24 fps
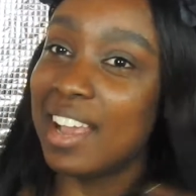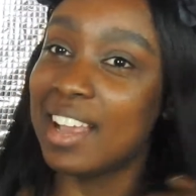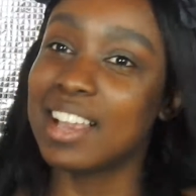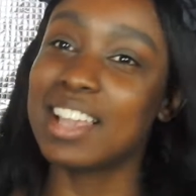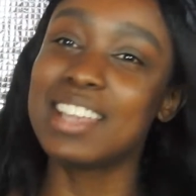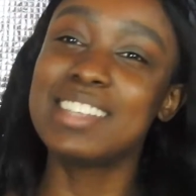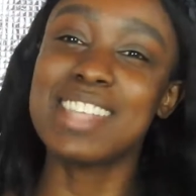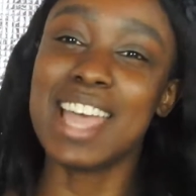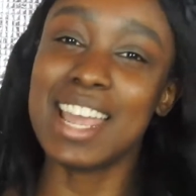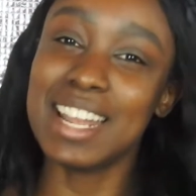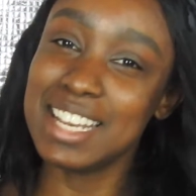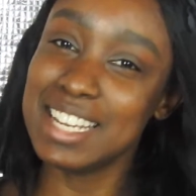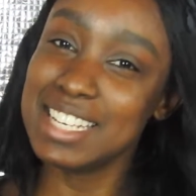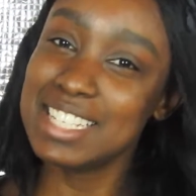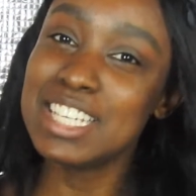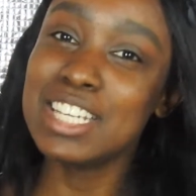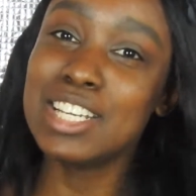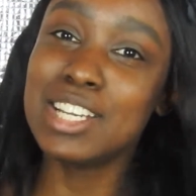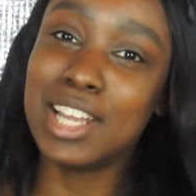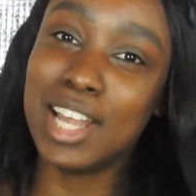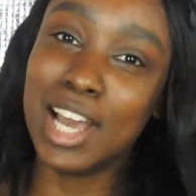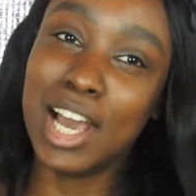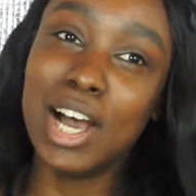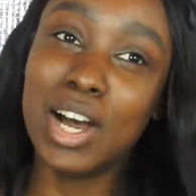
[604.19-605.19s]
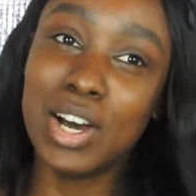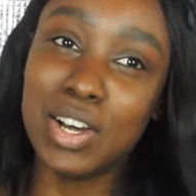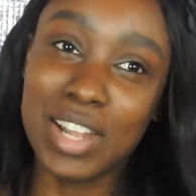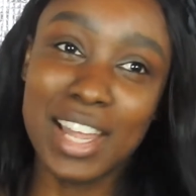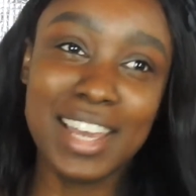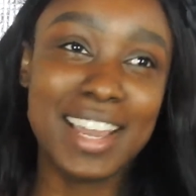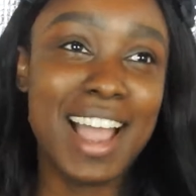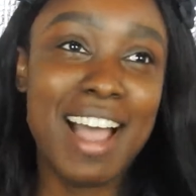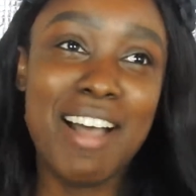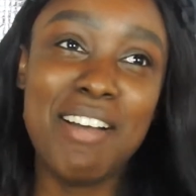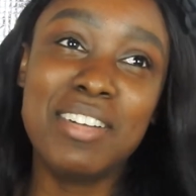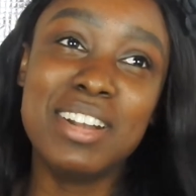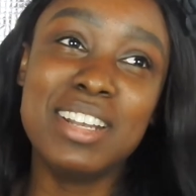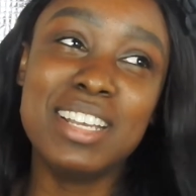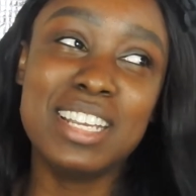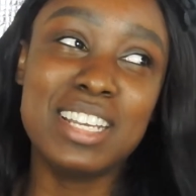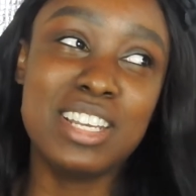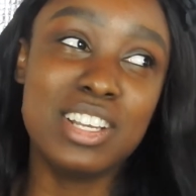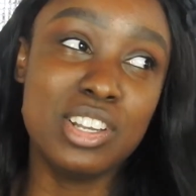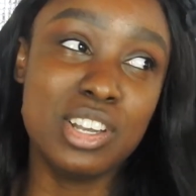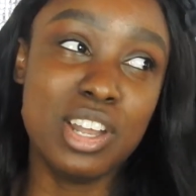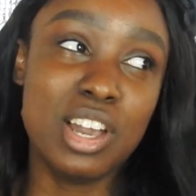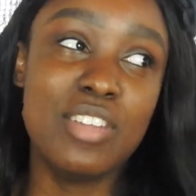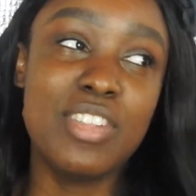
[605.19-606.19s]
Because I need to know. Like, I would
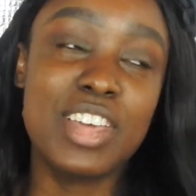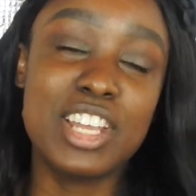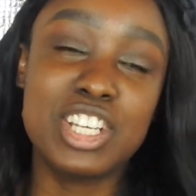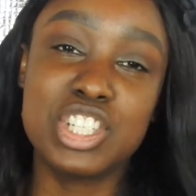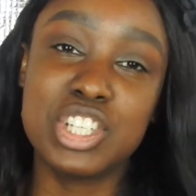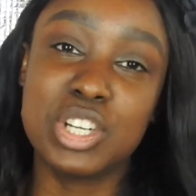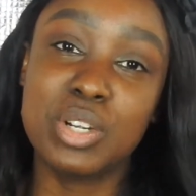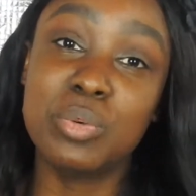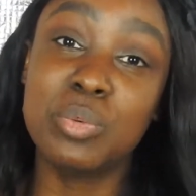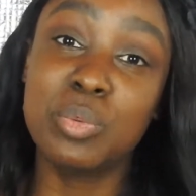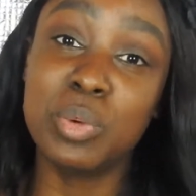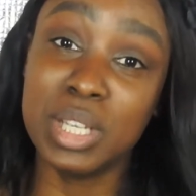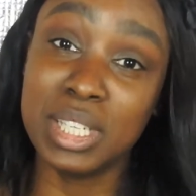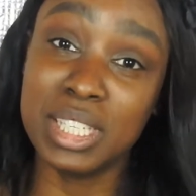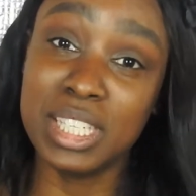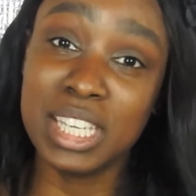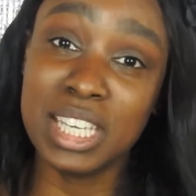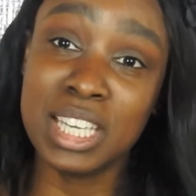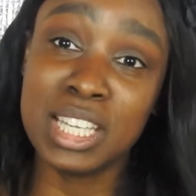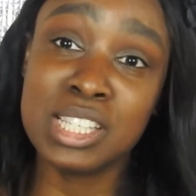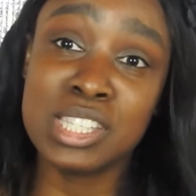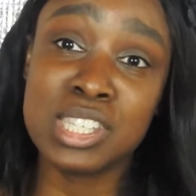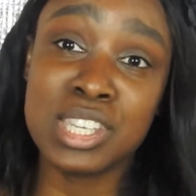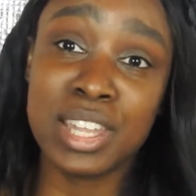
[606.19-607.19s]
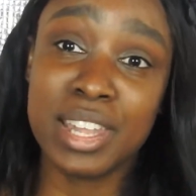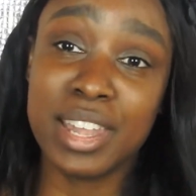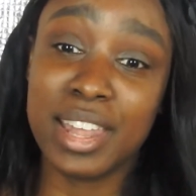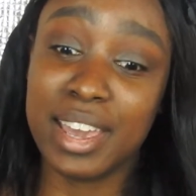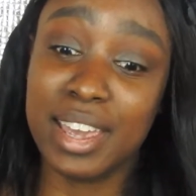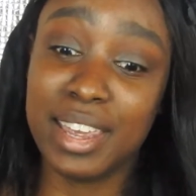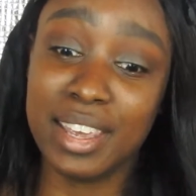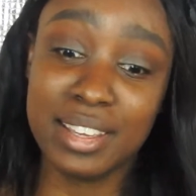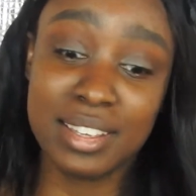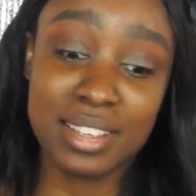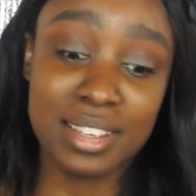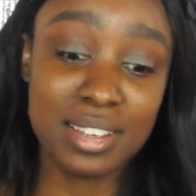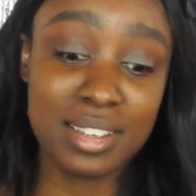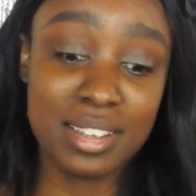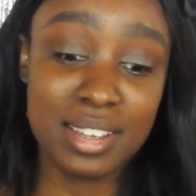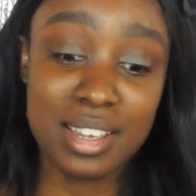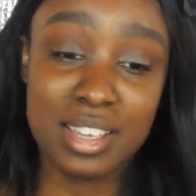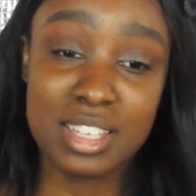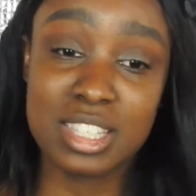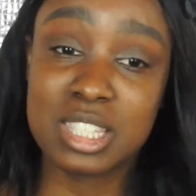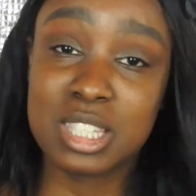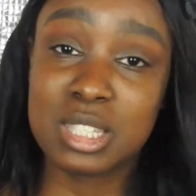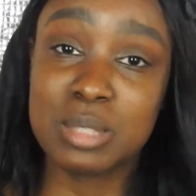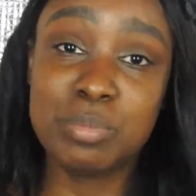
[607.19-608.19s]
need to know that you're willing to, like,
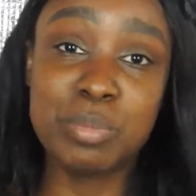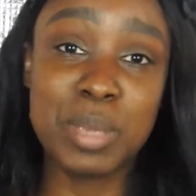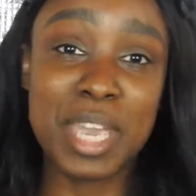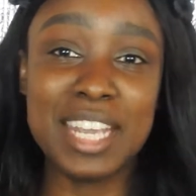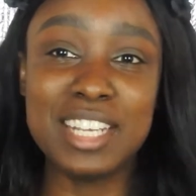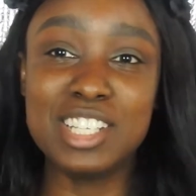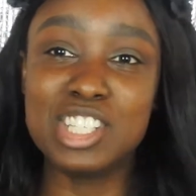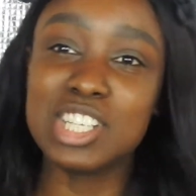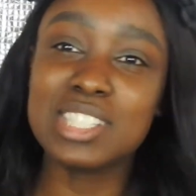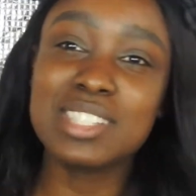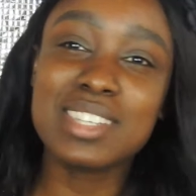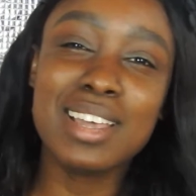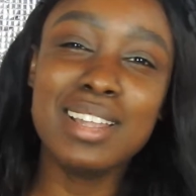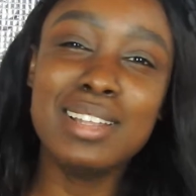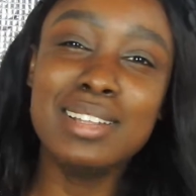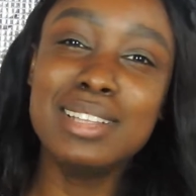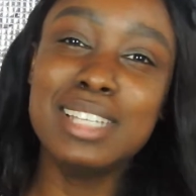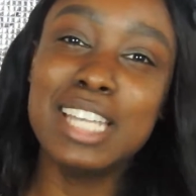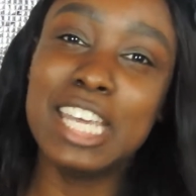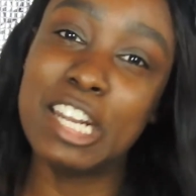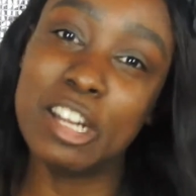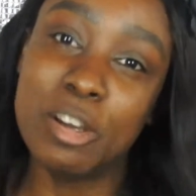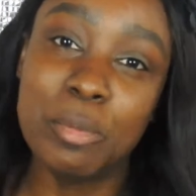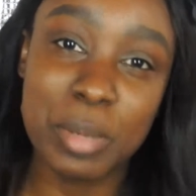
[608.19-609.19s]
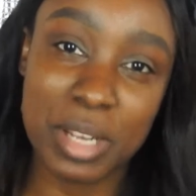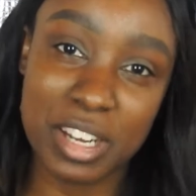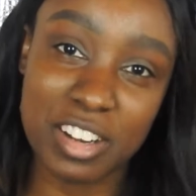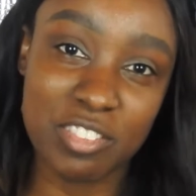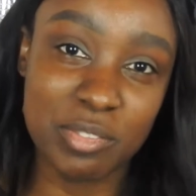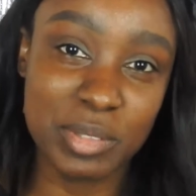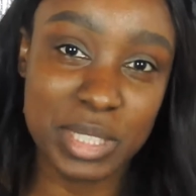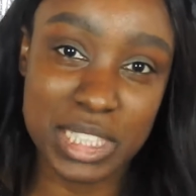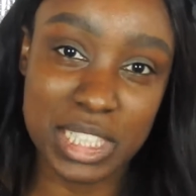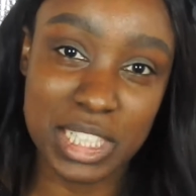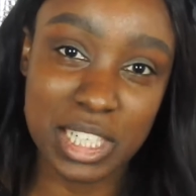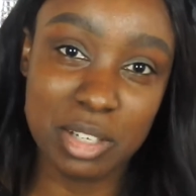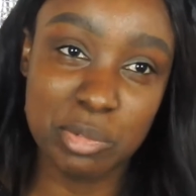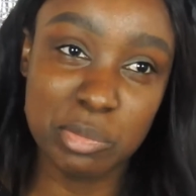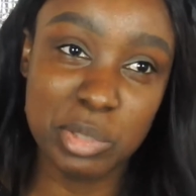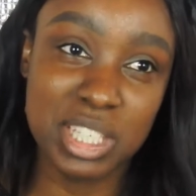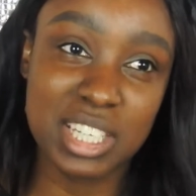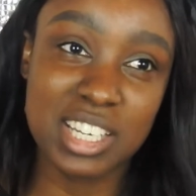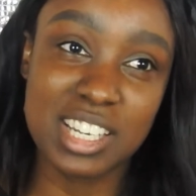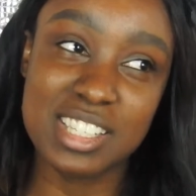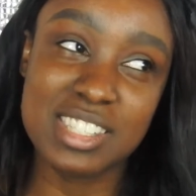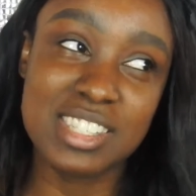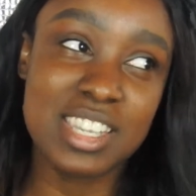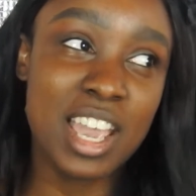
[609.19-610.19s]
spend just a little bit of money on me,
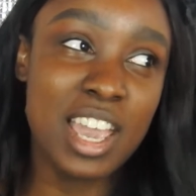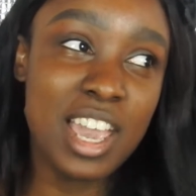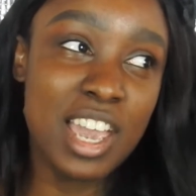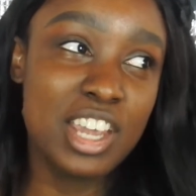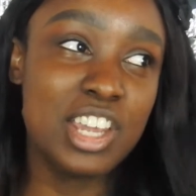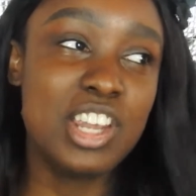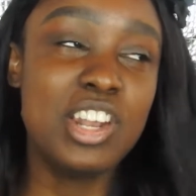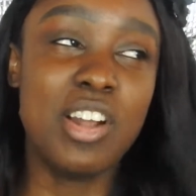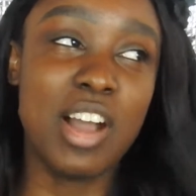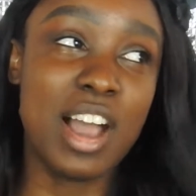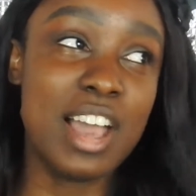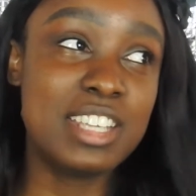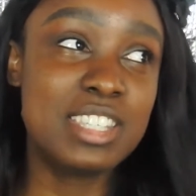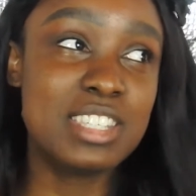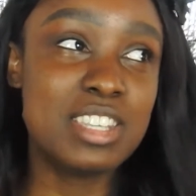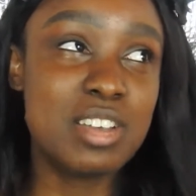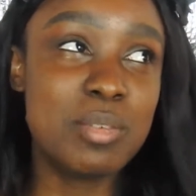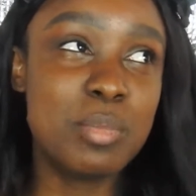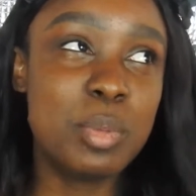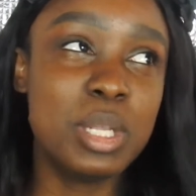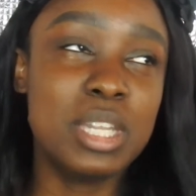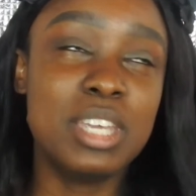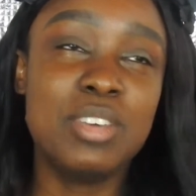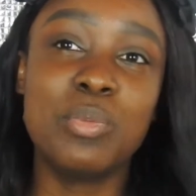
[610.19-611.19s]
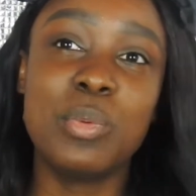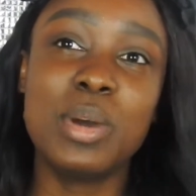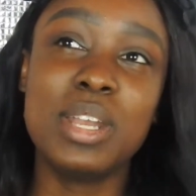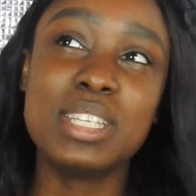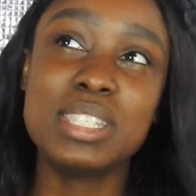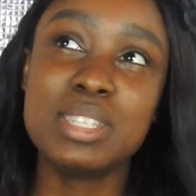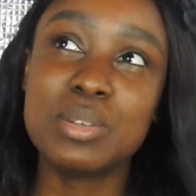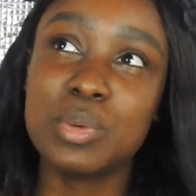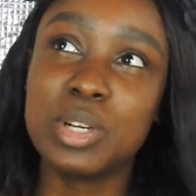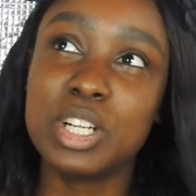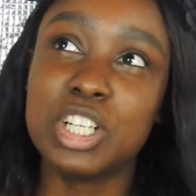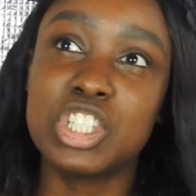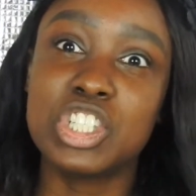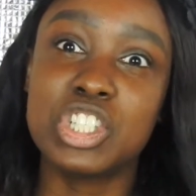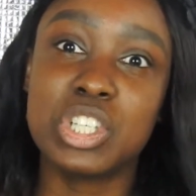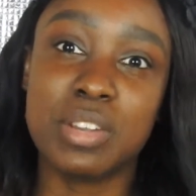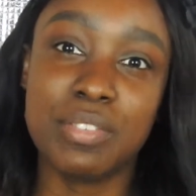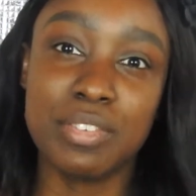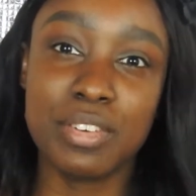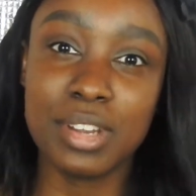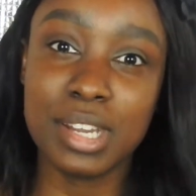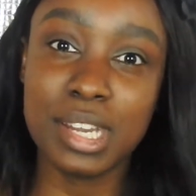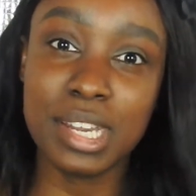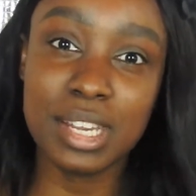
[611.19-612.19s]
because, you know, I still believe, what is the word,
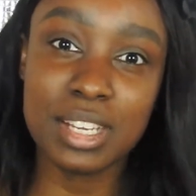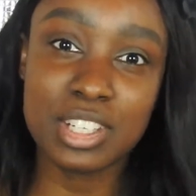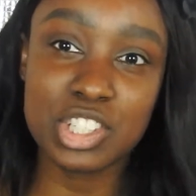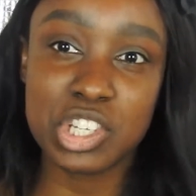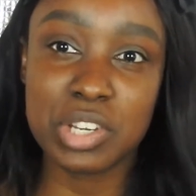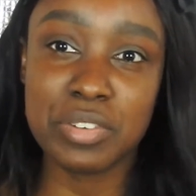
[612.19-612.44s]
chivalry?